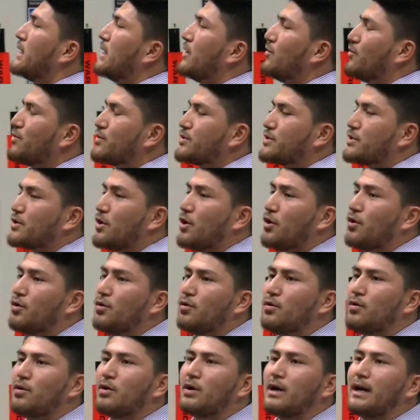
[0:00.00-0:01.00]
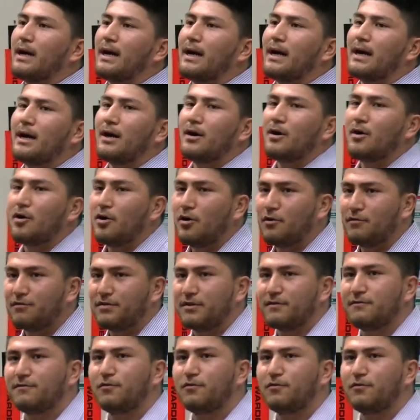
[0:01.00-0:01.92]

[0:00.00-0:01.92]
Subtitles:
or so of the